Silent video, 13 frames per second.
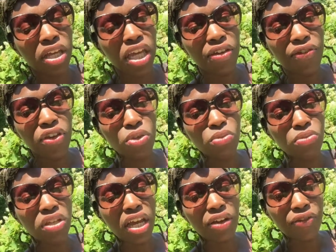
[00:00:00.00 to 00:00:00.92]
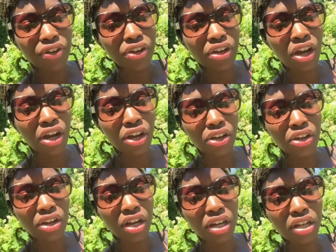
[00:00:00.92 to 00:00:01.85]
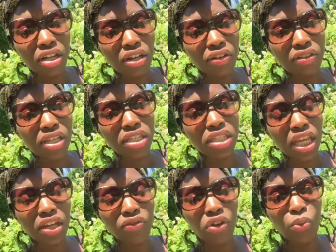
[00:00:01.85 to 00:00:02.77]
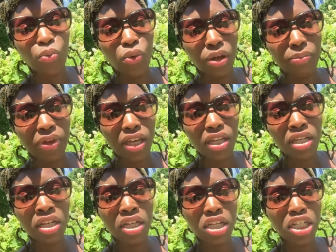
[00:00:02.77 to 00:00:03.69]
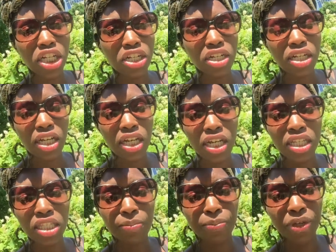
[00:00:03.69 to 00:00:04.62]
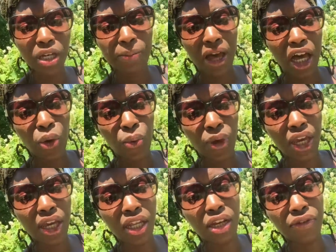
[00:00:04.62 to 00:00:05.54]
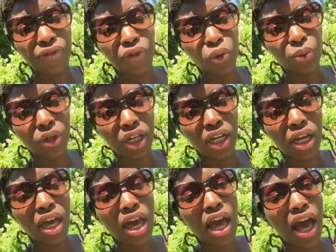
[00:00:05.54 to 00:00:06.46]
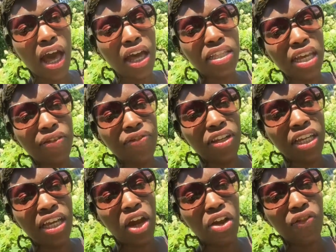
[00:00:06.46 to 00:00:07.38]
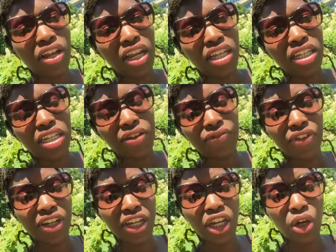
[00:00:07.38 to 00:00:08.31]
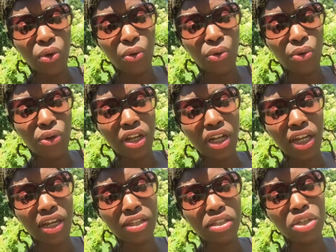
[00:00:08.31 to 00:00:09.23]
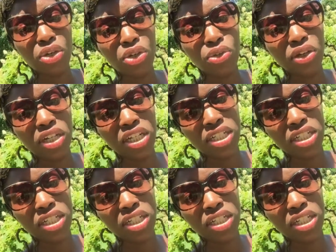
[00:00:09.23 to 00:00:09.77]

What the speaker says: if you never heard of the Sacred Woman Journey, it's a book by Queen Afua. I definitely already did a video on it, so you could